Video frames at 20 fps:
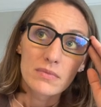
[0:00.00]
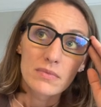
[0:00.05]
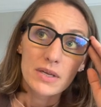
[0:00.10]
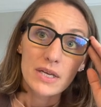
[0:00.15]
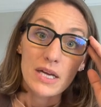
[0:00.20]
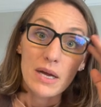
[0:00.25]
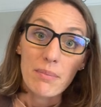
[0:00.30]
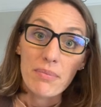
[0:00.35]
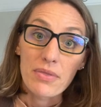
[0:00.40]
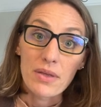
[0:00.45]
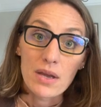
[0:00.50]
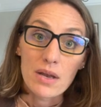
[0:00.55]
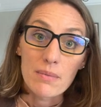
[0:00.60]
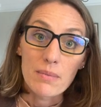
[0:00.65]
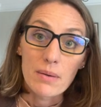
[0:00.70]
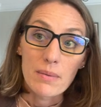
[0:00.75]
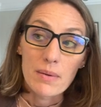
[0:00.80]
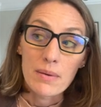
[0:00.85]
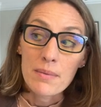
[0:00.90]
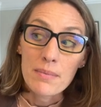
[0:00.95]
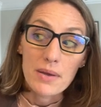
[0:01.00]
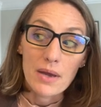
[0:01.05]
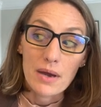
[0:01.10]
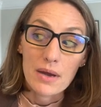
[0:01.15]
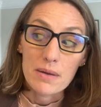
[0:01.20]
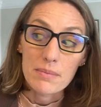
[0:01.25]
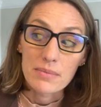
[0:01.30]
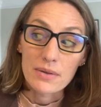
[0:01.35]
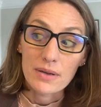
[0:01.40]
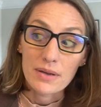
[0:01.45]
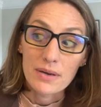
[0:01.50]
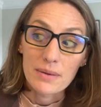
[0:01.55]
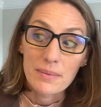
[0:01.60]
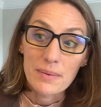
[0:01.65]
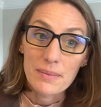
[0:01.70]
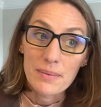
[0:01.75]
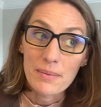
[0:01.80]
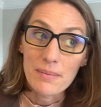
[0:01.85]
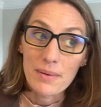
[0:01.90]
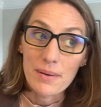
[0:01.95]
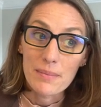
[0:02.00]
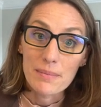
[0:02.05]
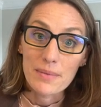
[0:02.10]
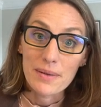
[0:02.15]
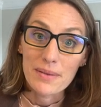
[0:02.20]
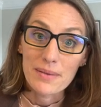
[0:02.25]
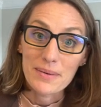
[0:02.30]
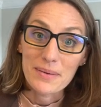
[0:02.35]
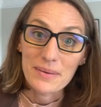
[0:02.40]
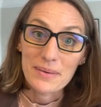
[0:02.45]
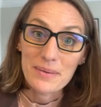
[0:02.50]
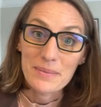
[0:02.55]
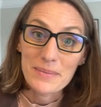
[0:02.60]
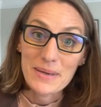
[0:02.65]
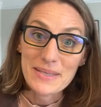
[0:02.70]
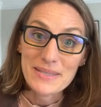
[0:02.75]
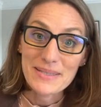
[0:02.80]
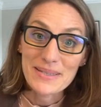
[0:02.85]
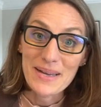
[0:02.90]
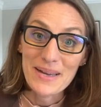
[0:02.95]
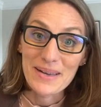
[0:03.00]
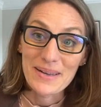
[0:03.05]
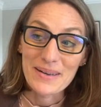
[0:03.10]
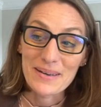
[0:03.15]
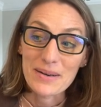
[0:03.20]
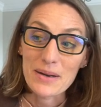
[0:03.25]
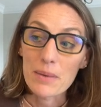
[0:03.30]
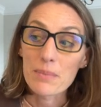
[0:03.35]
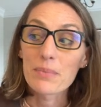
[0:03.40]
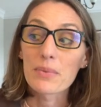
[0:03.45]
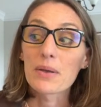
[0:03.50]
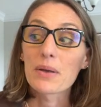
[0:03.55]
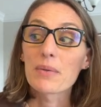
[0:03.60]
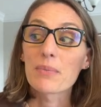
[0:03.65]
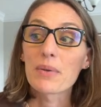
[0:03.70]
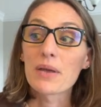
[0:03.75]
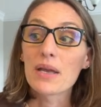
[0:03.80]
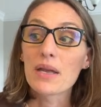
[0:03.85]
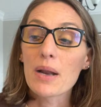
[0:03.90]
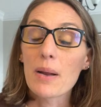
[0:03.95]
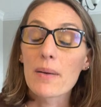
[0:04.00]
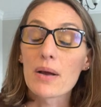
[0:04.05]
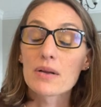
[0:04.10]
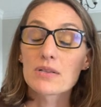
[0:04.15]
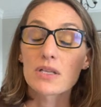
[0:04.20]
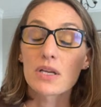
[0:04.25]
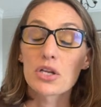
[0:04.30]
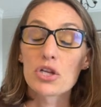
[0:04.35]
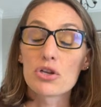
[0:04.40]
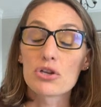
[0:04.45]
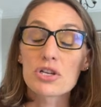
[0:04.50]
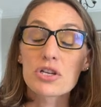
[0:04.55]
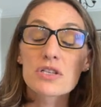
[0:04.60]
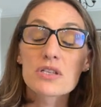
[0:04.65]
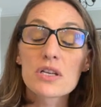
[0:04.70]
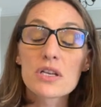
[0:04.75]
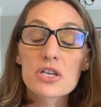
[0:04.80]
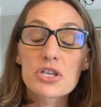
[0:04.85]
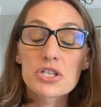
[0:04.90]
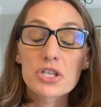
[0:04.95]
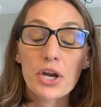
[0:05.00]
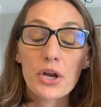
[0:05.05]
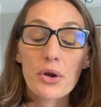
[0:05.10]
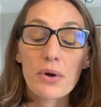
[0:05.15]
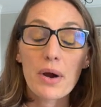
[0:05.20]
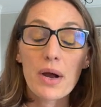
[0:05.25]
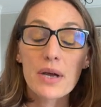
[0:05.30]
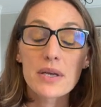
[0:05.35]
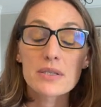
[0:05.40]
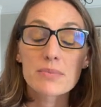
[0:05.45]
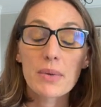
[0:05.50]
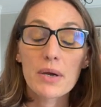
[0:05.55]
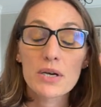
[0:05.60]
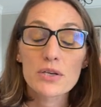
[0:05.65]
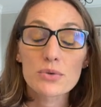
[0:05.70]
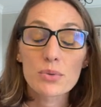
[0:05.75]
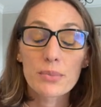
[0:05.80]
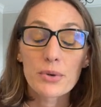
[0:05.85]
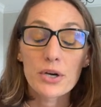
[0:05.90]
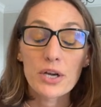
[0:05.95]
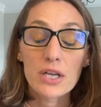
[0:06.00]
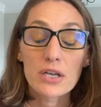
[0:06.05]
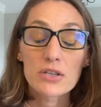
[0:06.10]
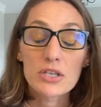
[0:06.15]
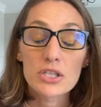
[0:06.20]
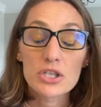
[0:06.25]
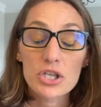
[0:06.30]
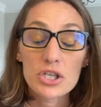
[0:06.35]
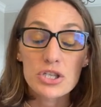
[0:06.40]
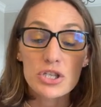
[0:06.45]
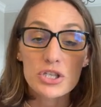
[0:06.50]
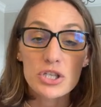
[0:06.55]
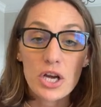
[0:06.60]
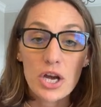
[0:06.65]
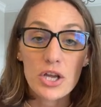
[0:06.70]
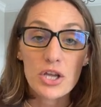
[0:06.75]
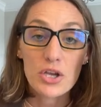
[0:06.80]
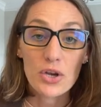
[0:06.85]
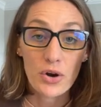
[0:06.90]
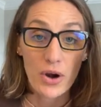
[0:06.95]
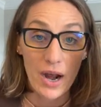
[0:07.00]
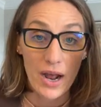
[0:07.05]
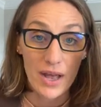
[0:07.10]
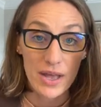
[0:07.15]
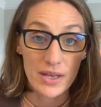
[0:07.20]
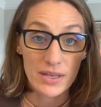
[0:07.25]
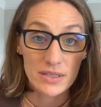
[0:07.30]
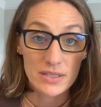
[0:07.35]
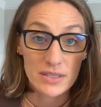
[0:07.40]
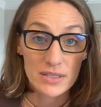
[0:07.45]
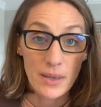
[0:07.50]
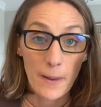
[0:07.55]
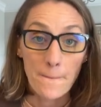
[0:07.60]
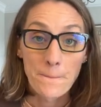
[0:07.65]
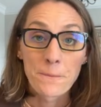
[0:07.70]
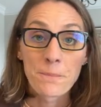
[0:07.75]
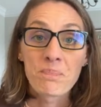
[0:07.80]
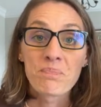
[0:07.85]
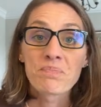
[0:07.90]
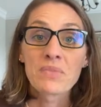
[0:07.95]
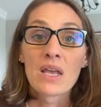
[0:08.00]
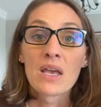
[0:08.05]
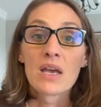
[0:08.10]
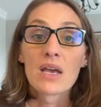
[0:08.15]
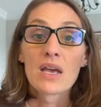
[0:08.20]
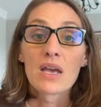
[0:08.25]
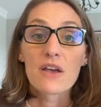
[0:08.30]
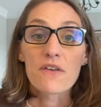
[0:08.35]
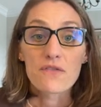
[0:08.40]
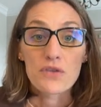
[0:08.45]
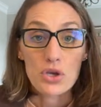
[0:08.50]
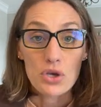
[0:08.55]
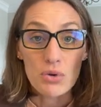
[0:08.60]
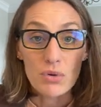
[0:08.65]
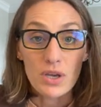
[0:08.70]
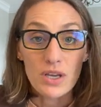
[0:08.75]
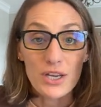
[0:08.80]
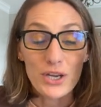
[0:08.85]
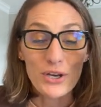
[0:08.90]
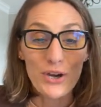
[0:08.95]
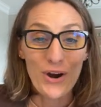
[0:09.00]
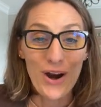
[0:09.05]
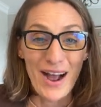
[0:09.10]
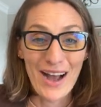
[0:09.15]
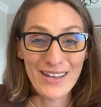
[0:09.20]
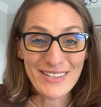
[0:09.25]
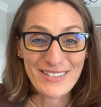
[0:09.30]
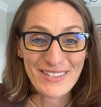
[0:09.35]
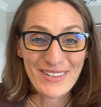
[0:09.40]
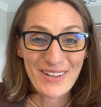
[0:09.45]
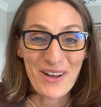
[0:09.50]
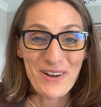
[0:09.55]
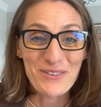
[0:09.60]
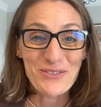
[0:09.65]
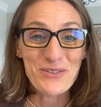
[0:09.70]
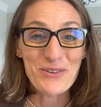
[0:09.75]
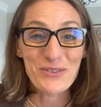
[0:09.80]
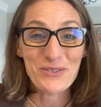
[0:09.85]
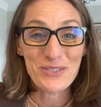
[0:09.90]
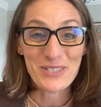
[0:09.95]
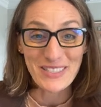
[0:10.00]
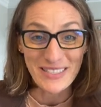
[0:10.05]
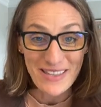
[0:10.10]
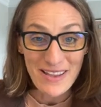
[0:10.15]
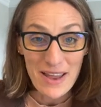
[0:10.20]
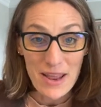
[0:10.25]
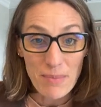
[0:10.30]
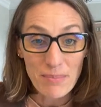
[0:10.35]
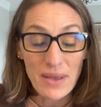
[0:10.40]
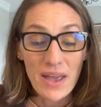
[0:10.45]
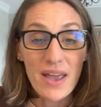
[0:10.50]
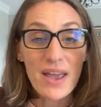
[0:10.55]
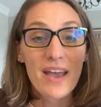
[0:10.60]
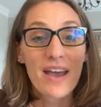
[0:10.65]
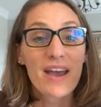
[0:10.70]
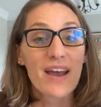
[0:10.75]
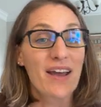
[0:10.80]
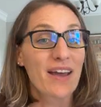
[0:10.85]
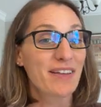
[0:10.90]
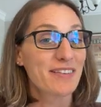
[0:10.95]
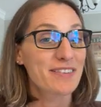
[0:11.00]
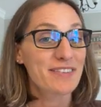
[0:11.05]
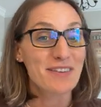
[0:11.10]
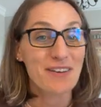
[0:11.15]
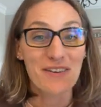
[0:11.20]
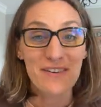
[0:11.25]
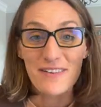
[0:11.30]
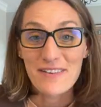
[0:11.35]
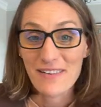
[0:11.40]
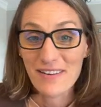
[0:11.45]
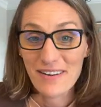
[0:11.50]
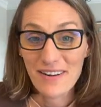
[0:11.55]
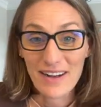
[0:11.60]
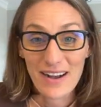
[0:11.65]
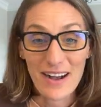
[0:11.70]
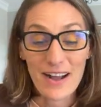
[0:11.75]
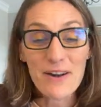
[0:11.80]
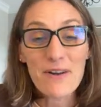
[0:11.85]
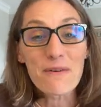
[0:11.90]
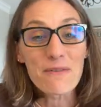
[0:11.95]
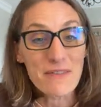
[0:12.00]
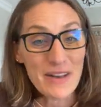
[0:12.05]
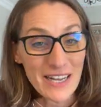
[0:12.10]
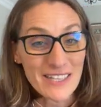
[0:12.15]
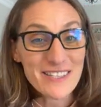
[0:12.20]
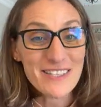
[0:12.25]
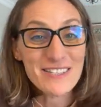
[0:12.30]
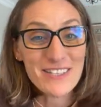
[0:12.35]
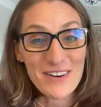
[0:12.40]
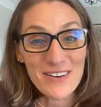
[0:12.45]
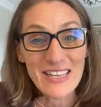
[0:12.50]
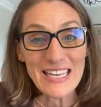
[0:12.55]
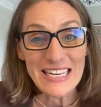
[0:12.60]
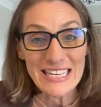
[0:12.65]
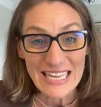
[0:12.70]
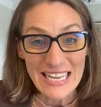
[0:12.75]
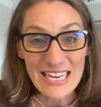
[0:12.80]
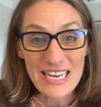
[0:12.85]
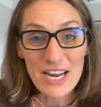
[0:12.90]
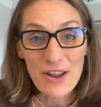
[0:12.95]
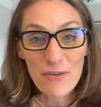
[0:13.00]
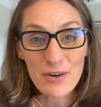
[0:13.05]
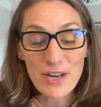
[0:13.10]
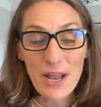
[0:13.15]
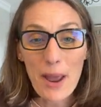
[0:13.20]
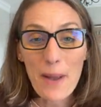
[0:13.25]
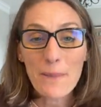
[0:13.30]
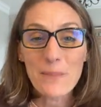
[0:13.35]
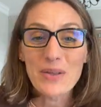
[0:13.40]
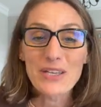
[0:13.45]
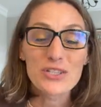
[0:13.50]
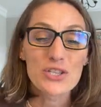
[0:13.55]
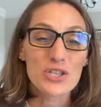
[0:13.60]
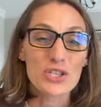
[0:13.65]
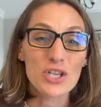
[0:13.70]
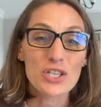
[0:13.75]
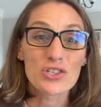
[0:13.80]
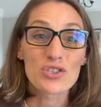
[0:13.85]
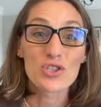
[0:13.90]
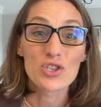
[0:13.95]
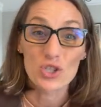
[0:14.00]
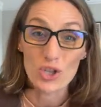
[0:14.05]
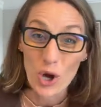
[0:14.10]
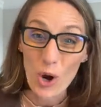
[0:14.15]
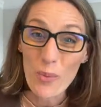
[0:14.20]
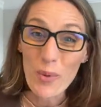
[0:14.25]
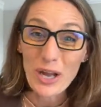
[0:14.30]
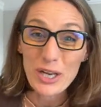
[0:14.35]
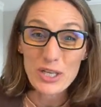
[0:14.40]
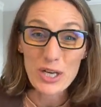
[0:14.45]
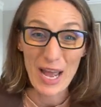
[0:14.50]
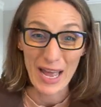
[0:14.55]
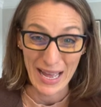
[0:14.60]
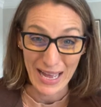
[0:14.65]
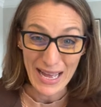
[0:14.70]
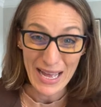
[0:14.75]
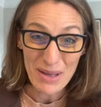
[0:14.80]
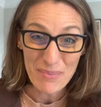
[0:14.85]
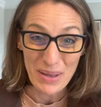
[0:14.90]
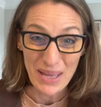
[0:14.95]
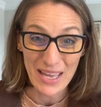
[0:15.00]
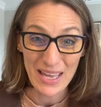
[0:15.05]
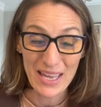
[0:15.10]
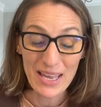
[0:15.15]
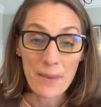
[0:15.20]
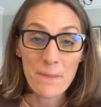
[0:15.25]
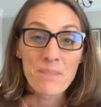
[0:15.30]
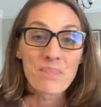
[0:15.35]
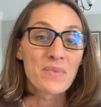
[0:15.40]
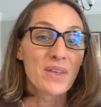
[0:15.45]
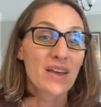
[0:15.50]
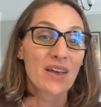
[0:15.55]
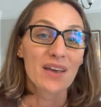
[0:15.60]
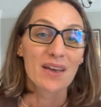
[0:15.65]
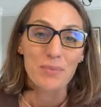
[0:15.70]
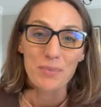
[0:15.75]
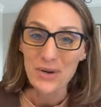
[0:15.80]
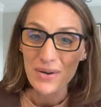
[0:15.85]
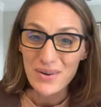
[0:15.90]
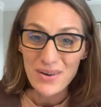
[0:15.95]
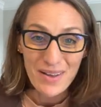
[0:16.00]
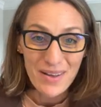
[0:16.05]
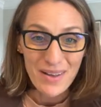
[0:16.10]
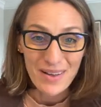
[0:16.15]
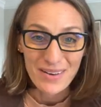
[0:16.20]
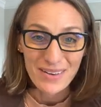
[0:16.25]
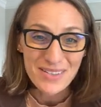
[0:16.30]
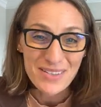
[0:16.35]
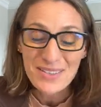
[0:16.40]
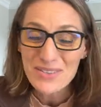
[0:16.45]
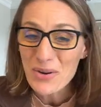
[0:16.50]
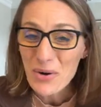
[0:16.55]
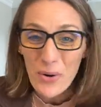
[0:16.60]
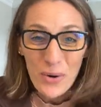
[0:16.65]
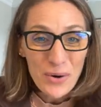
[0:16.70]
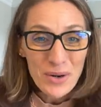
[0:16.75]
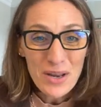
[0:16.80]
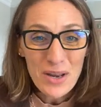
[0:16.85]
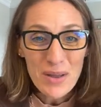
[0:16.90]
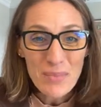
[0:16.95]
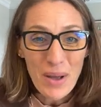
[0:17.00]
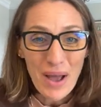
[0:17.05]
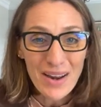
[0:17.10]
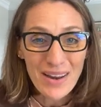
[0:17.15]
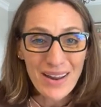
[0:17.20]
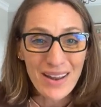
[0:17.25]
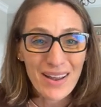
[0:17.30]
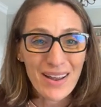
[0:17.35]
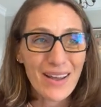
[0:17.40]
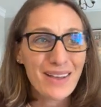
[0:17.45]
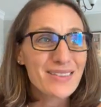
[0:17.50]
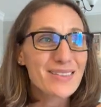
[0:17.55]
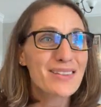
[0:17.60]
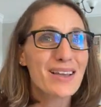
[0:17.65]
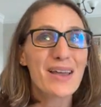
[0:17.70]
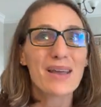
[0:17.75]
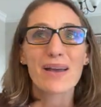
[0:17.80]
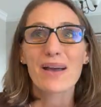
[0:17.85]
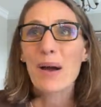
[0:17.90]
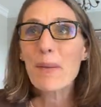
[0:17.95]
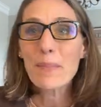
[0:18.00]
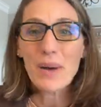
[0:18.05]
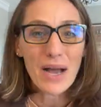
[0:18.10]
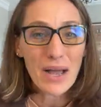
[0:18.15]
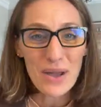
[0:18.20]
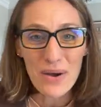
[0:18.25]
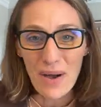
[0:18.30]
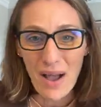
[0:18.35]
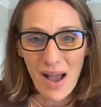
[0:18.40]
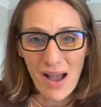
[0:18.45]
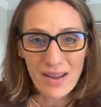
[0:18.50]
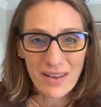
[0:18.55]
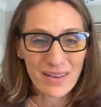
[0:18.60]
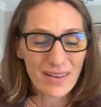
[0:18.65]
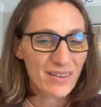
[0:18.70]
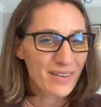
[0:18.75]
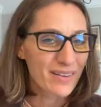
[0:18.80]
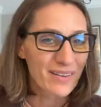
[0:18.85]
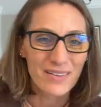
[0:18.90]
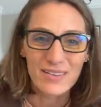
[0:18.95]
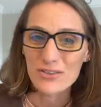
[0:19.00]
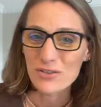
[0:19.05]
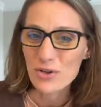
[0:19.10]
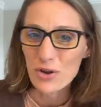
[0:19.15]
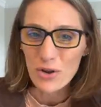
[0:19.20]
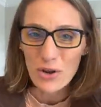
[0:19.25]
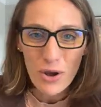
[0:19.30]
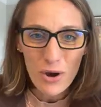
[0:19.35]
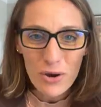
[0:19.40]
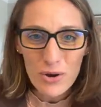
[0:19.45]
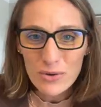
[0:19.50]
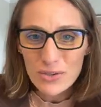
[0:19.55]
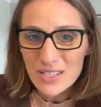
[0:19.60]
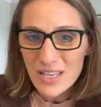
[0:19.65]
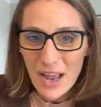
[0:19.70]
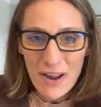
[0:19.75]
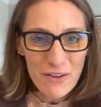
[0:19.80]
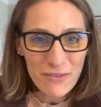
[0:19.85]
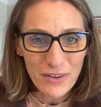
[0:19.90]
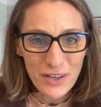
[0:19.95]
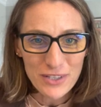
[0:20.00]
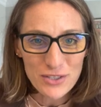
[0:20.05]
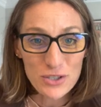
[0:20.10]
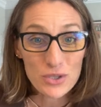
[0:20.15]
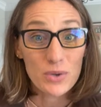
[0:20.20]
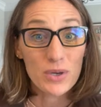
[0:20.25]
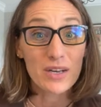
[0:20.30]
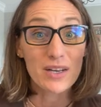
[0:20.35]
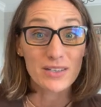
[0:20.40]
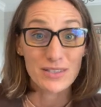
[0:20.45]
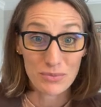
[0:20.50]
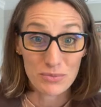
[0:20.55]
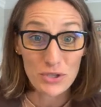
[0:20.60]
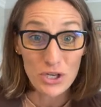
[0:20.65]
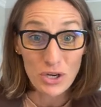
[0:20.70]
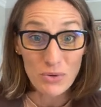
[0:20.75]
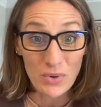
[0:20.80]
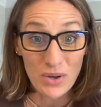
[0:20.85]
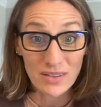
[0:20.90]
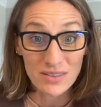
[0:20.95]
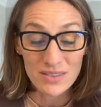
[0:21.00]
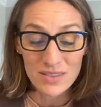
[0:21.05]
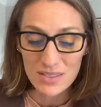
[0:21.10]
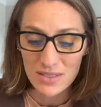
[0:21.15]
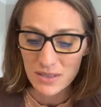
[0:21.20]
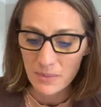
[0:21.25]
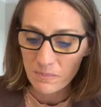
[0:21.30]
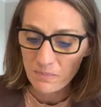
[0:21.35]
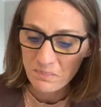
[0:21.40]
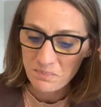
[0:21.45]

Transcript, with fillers: I kept thinking about my baby. I kept looking at my baby. I'm like, looking at the bassinet. And I kept like thinking, I was like, you just need to shut your eyes. My eyes were burning. Like, just shut your eyes. If you can get your eyes closed, you'll sleep. And so I don't necessarily need it every day. It's just so much habit put it on. It doesn't hurt anybody. It's like a biohack. There's no side effects to it except good ones.